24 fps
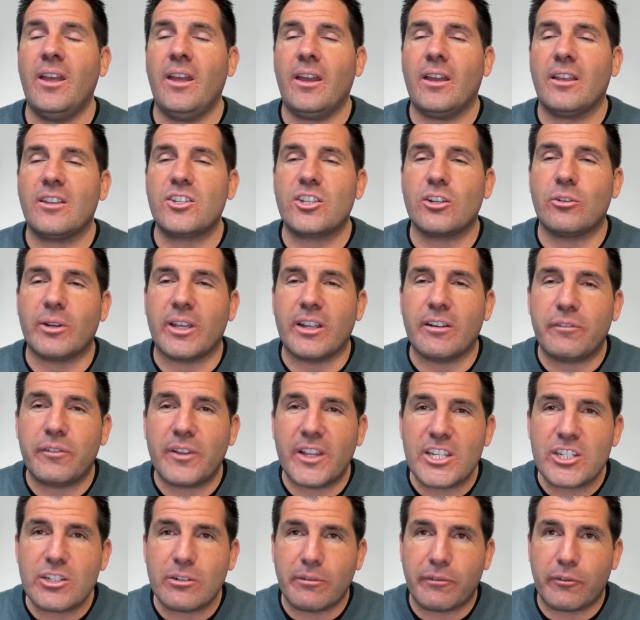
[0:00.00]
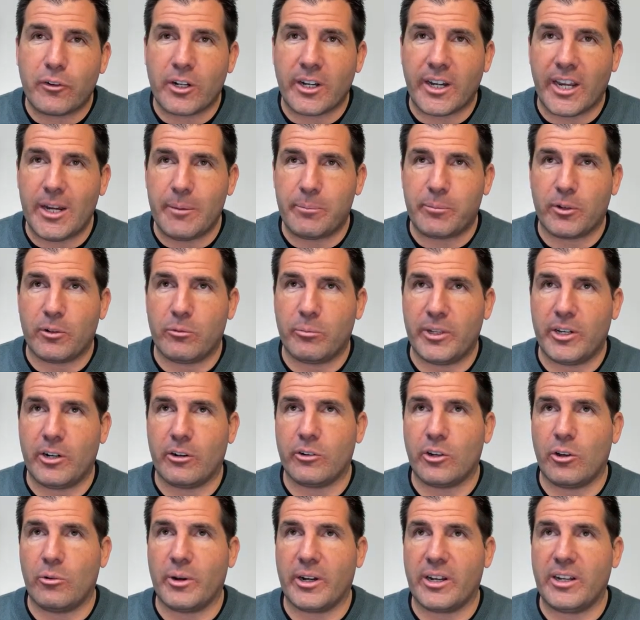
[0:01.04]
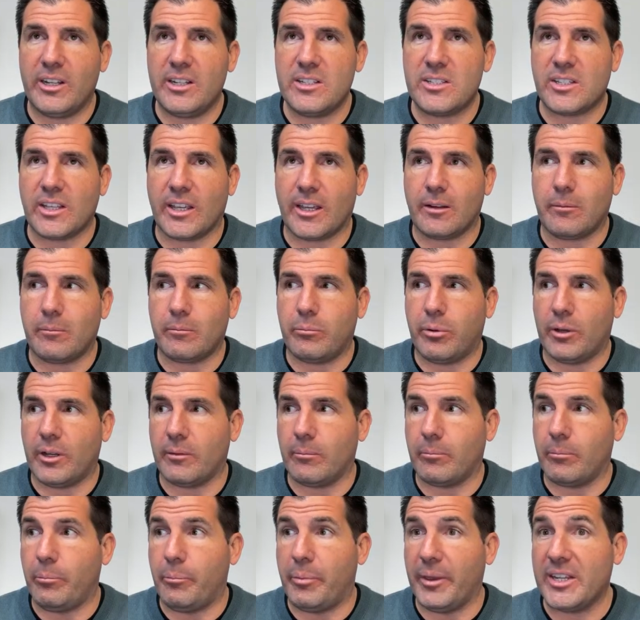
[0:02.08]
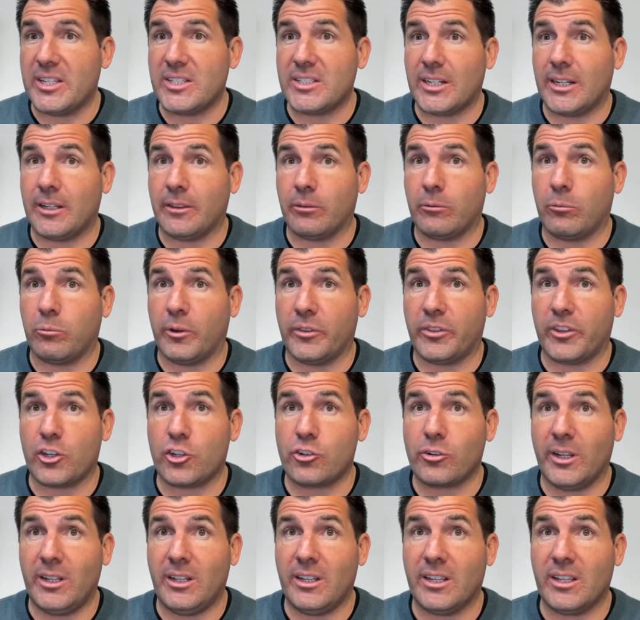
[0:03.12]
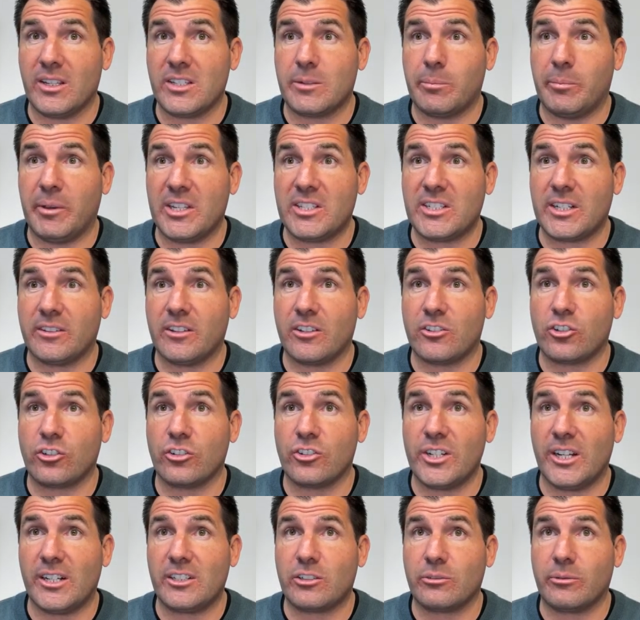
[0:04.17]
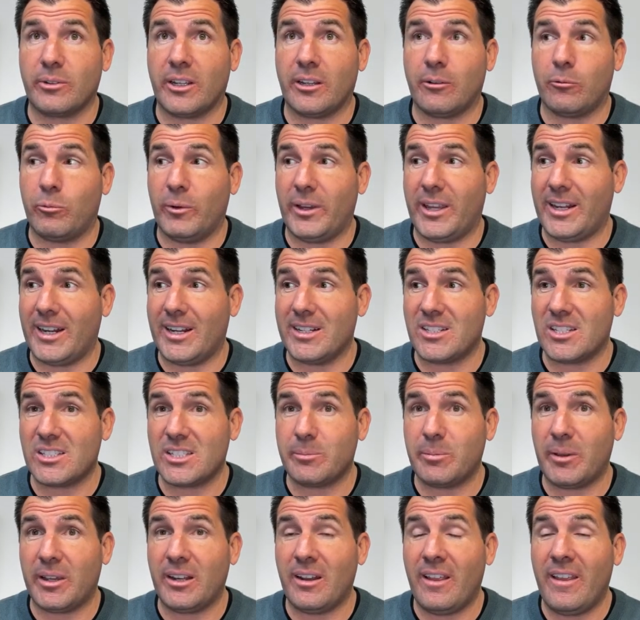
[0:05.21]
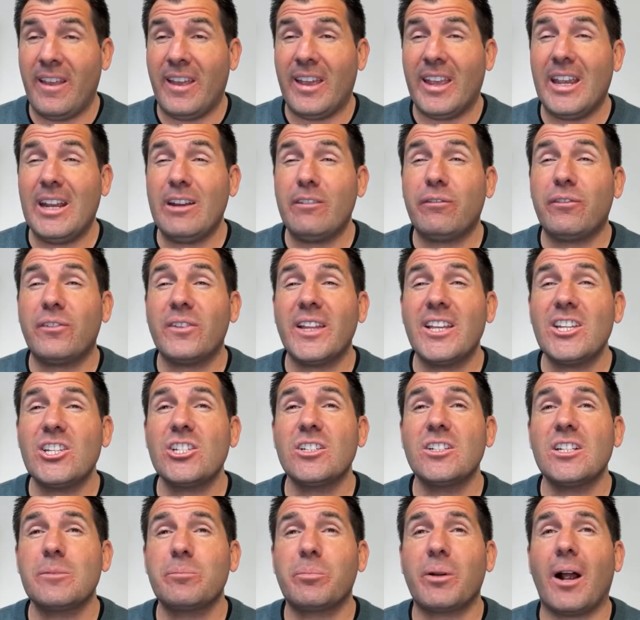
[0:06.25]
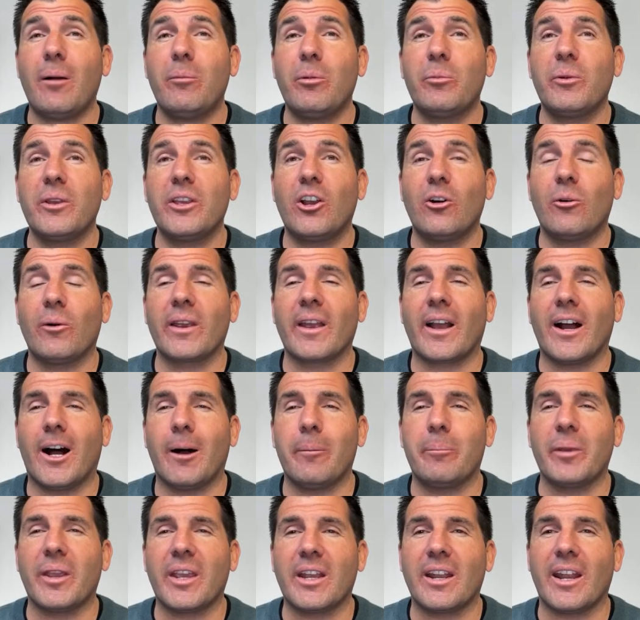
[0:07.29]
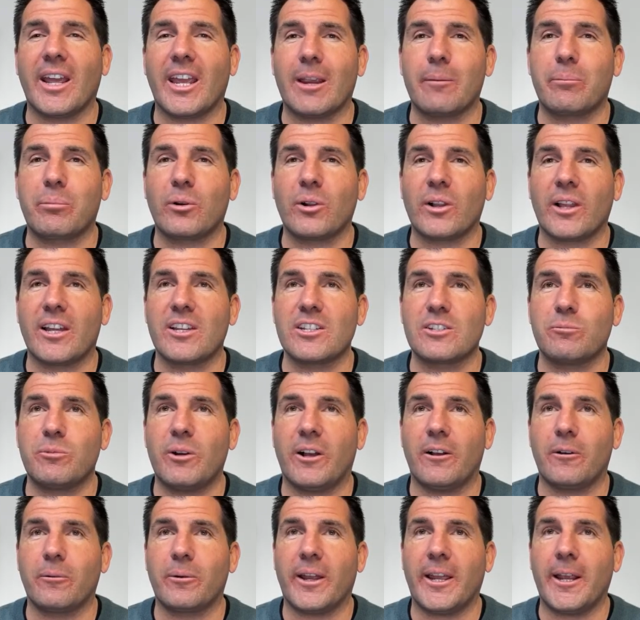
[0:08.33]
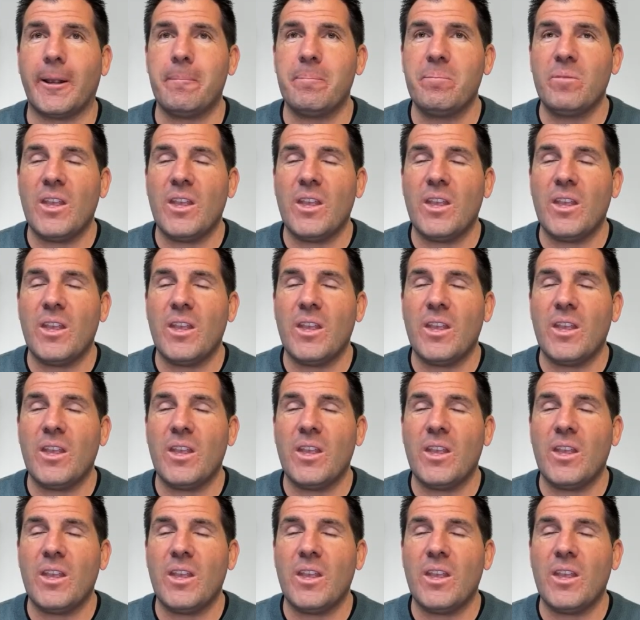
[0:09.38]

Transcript: So inflation for April, we don't know what it is yet. But based on what the trend is, based on the trajectory, we can anticipate inflation is probably going up in April as well, right?